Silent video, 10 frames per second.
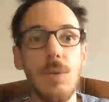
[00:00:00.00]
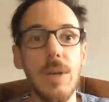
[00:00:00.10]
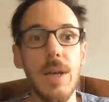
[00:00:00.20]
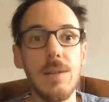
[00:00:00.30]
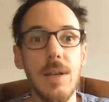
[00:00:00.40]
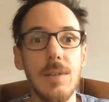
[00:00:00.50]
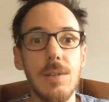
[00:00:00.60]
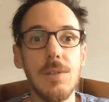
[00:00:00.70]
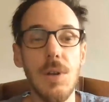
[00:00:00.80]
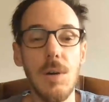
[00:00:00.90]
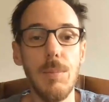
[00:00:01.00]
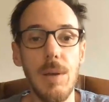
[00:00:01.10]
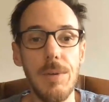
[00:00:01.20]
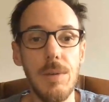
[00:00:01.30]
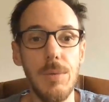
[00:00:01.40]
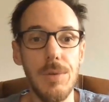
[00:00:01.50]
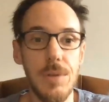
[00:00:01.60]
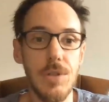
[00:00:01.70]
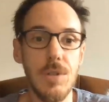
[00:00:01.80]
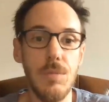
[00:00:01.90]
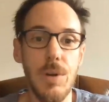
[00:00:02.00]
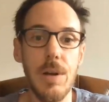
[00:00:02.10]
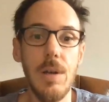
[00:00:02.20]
He has at the start, maybe the musician will